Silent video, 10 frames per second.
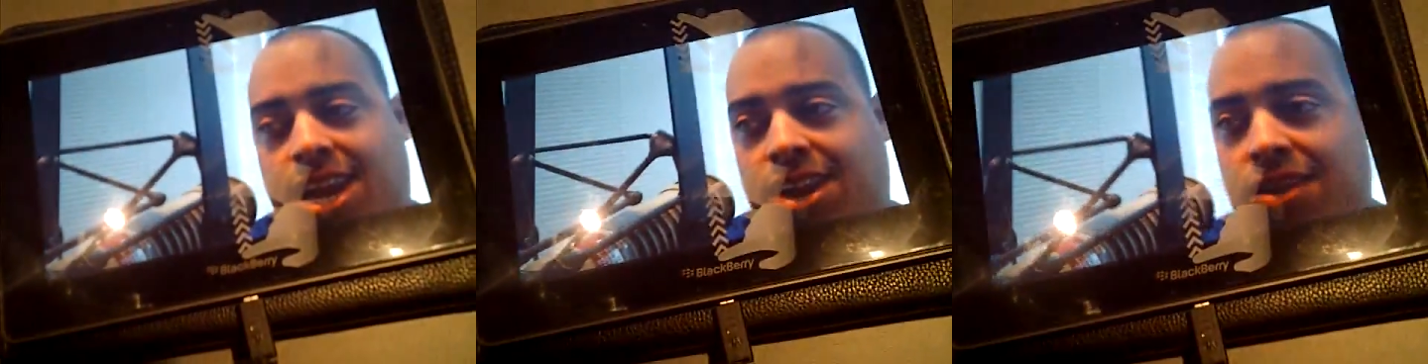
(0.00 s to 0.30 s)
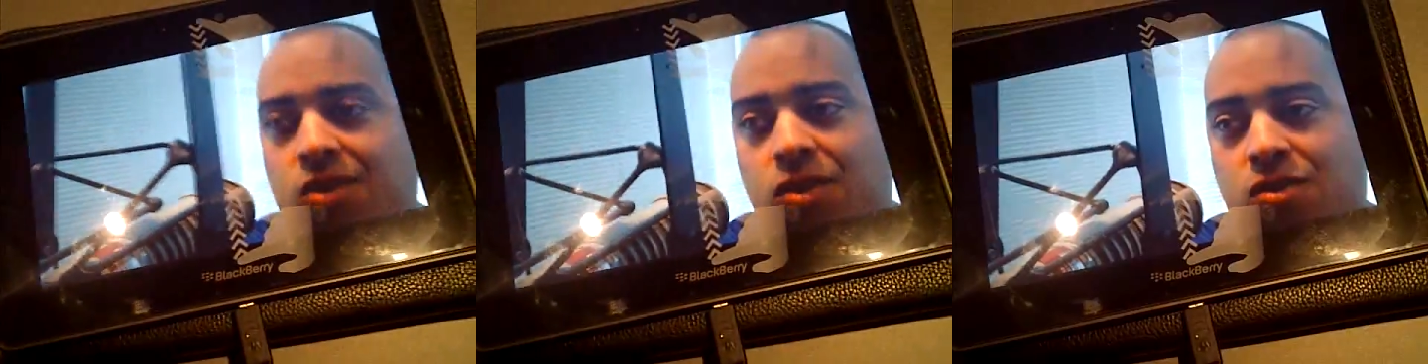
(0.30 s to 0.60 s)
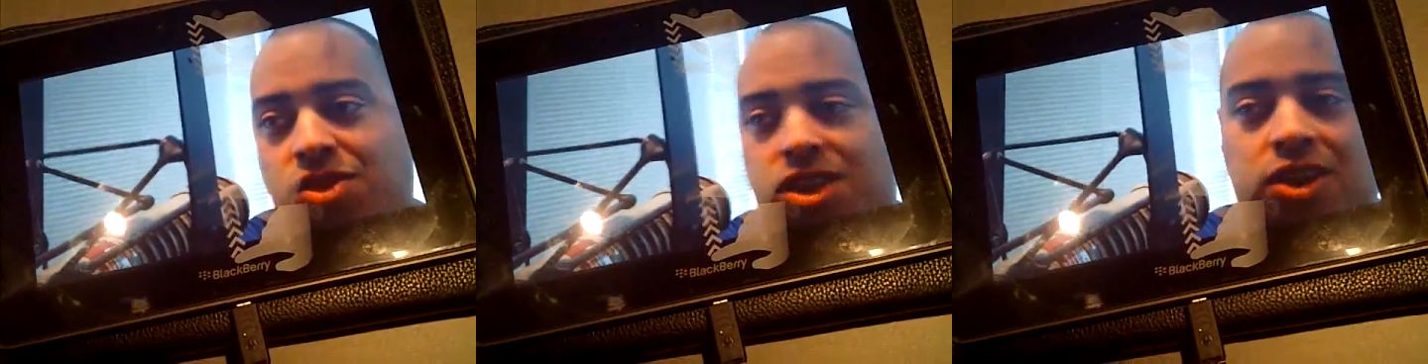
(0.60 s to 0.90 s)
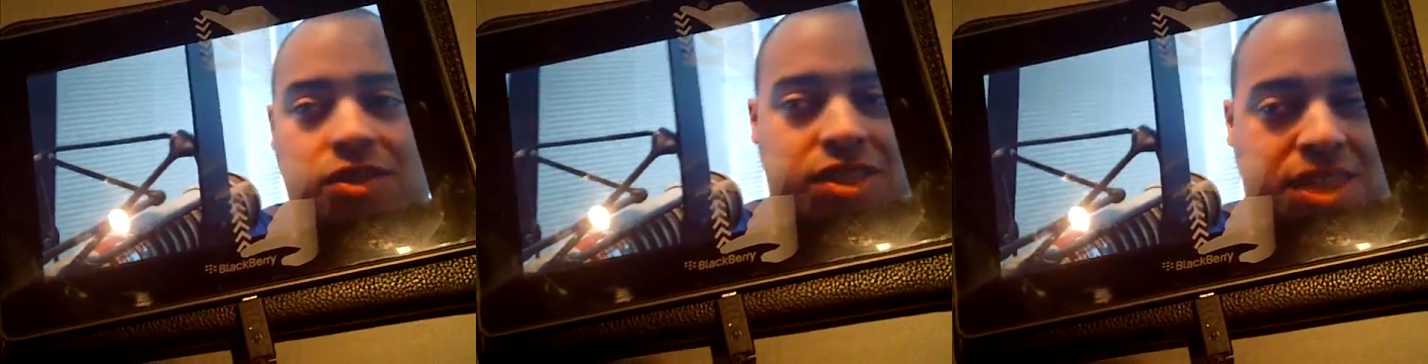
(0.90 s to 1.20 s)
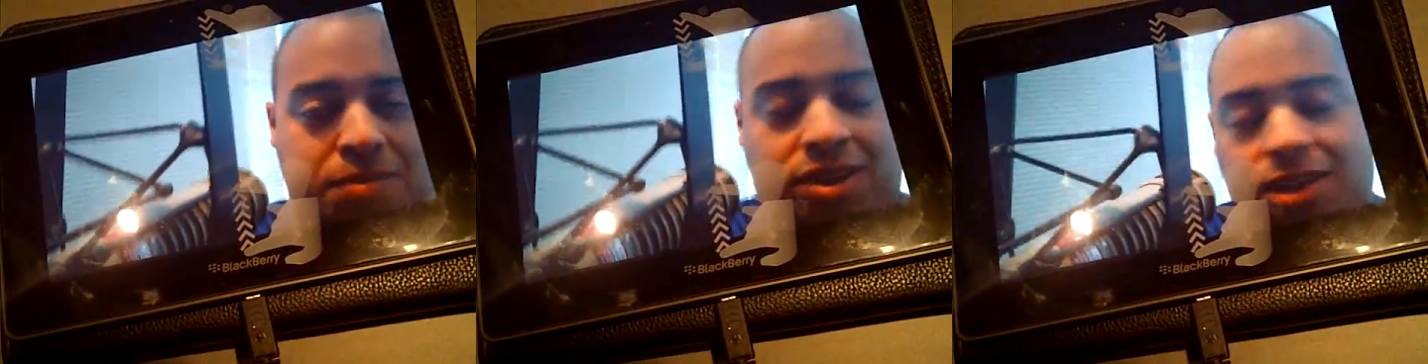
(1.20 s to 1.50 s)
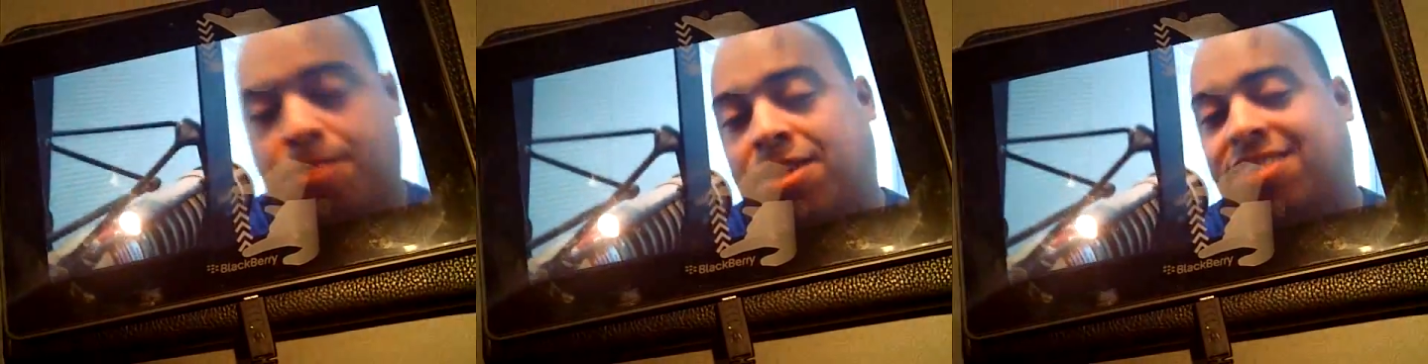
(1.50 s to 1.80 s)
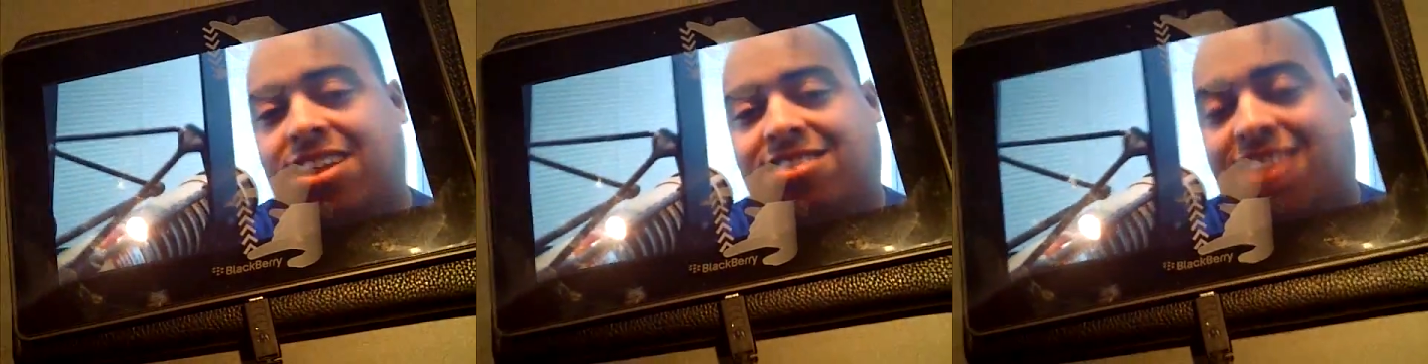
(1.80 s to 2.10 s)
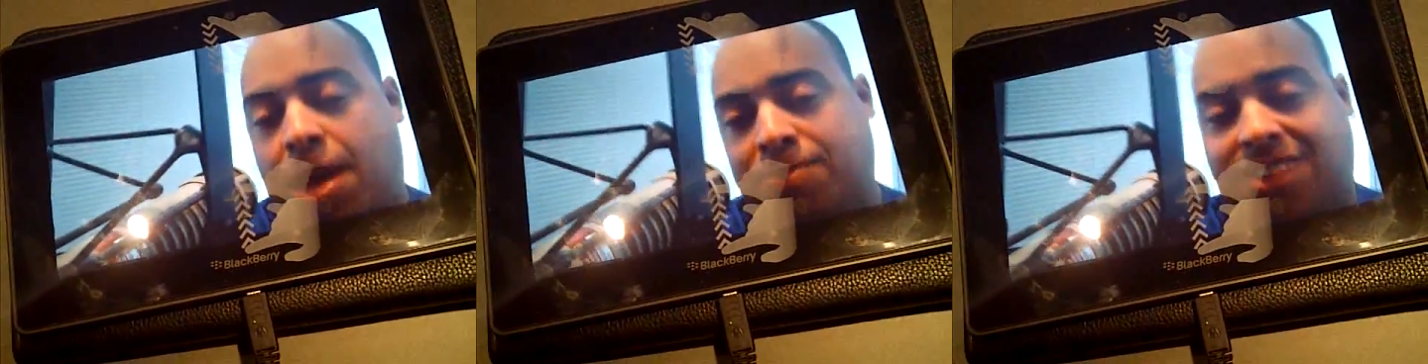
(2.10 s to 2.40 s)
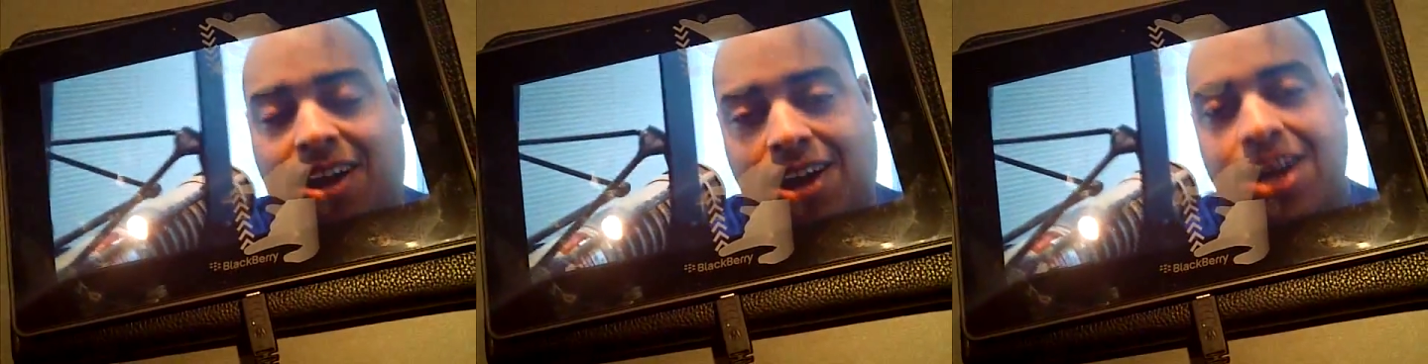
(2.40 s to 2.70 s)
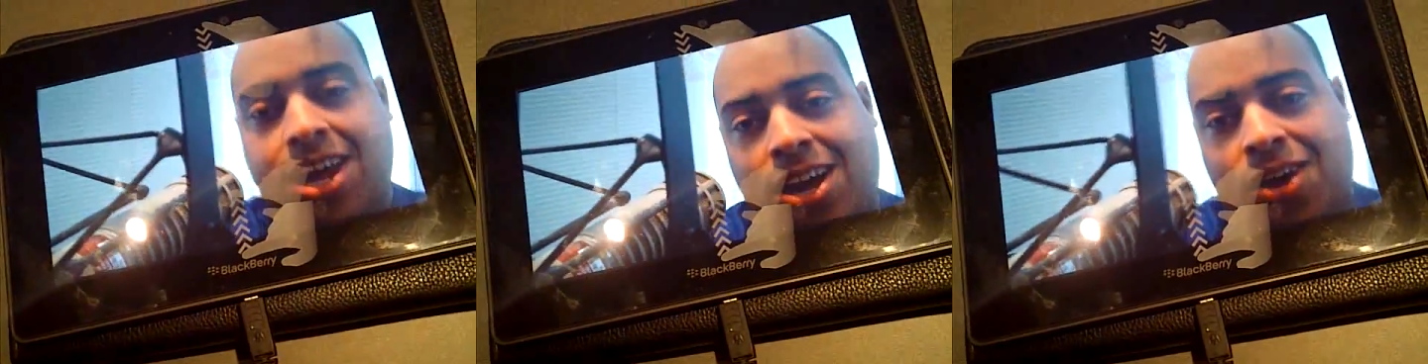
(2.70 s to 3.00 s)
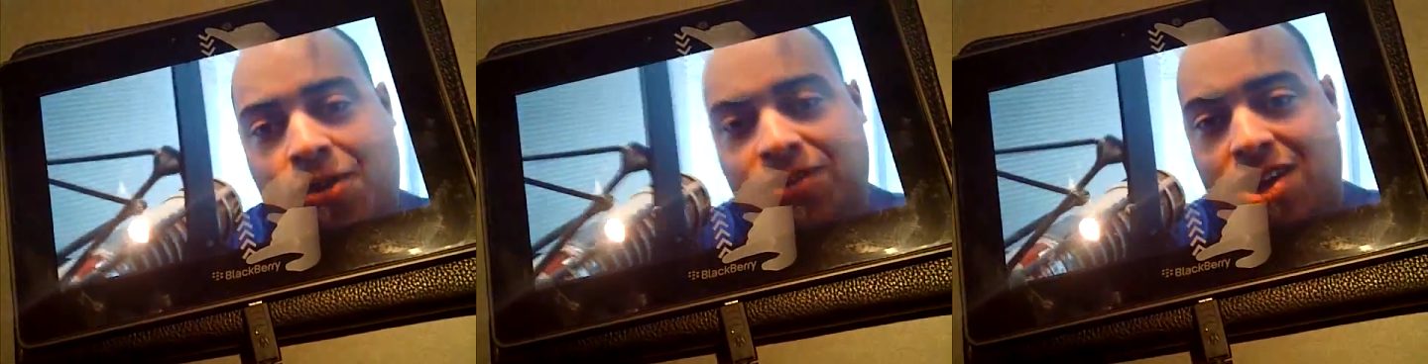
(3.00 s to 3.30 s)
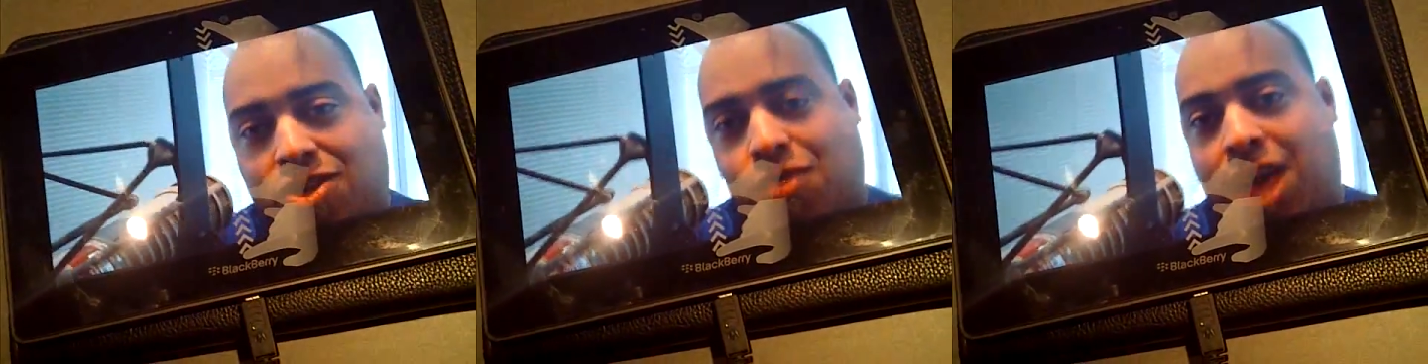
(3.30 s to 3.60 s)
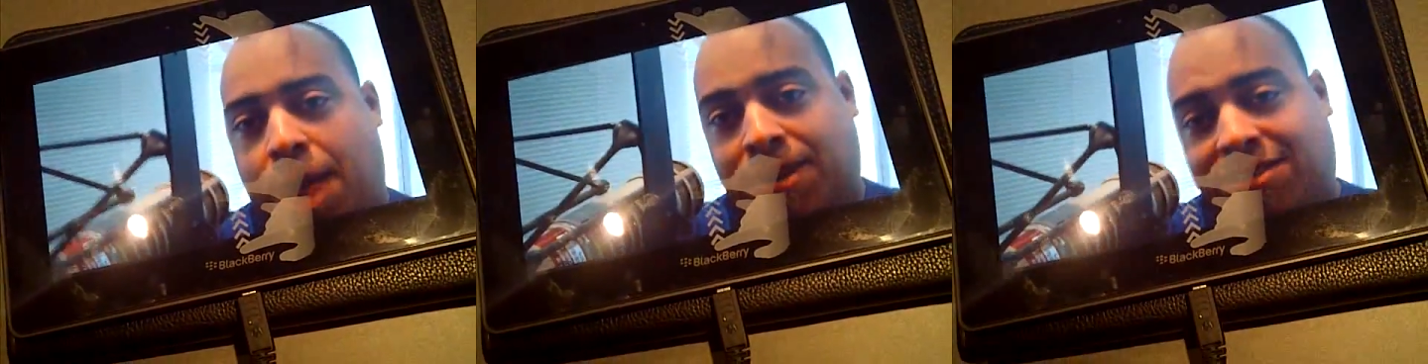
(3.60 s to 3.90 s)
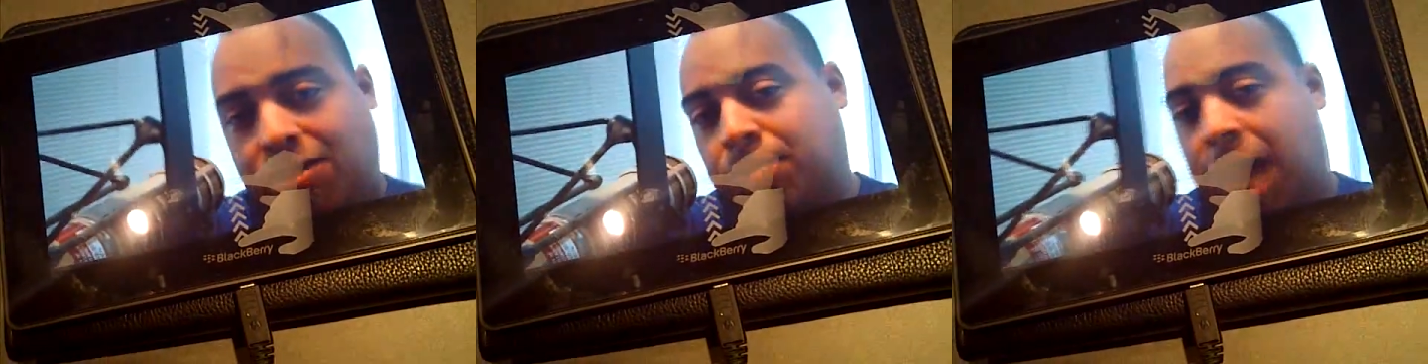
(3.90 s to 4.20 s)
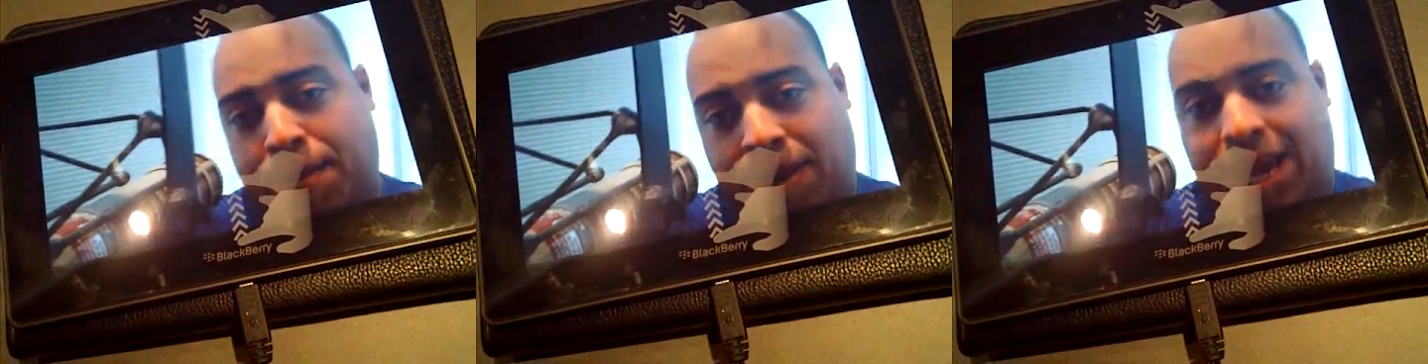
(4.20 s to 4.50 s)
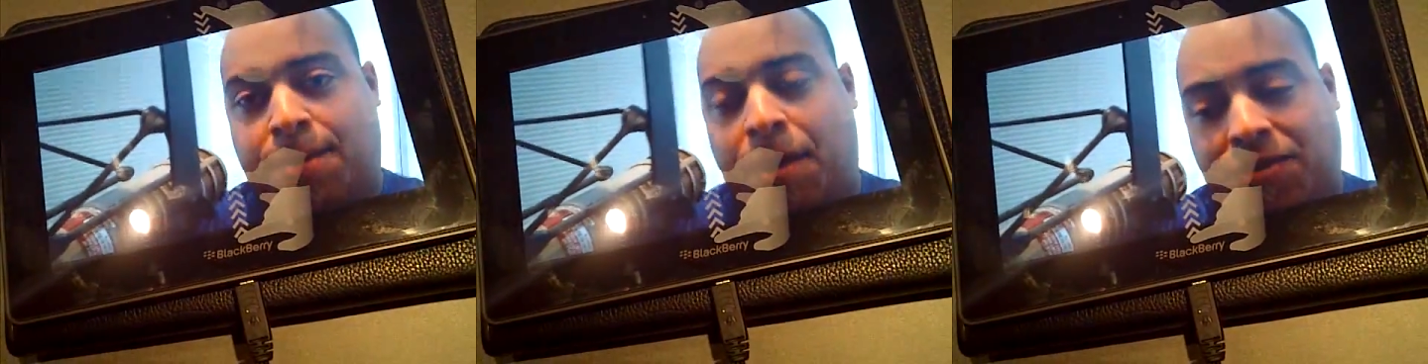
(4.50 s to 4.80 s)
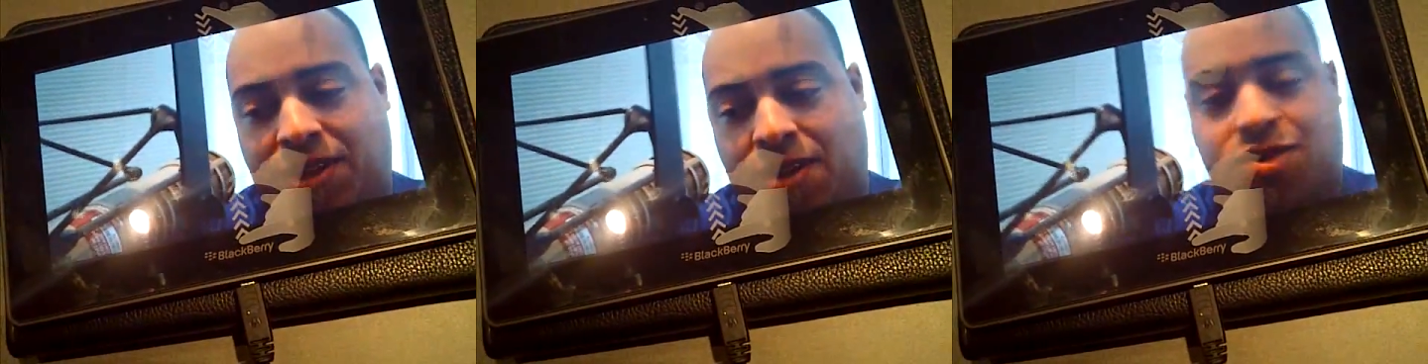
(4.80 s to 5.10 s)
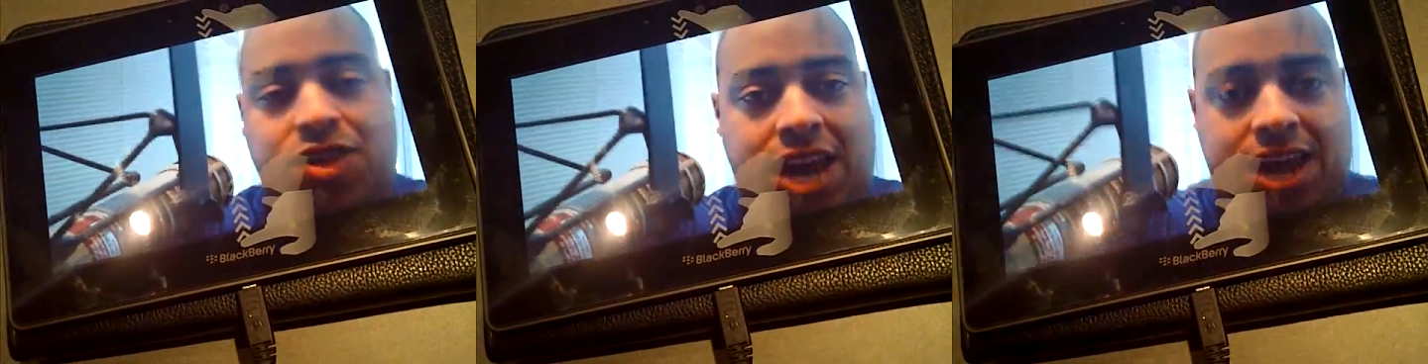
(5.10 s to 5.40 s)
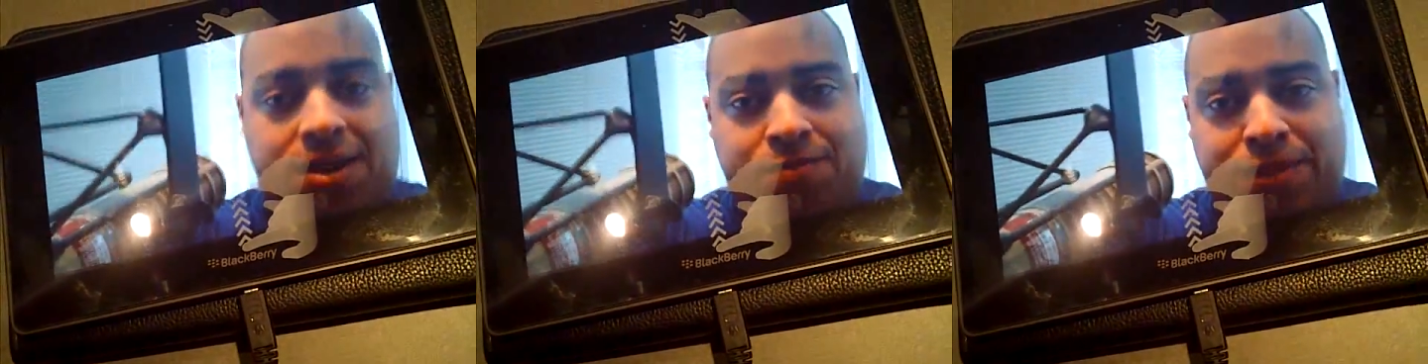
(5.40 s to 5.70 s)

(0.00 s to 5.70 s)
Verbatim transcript: and of course you know some of the other companies like Samsung, who've launched their tablets. So BlackBerry came out with theirs today.